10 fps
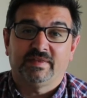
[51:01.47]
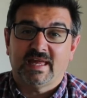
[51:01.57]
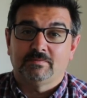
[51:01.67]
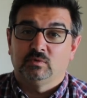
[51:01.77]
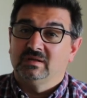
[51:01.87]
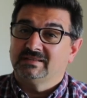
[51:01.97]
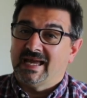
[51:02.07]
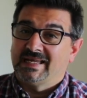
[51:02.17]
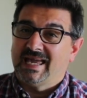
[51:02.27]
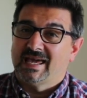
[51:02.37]
Camera World
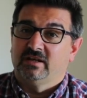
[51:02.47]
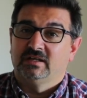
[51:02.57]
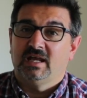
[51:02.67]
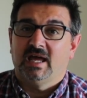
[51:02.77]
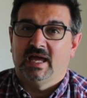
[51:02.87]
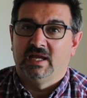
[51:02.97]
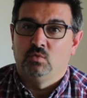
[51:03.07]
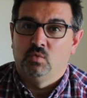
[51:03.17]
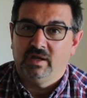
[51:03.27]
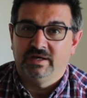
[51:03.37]
and Canon, a
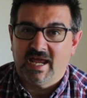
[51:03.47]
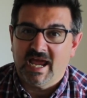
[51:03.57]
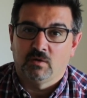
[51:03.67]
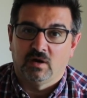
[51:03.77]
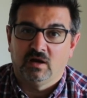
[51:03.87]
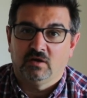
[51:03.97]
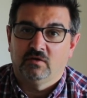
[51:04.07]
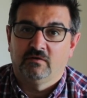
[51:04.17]
1-hour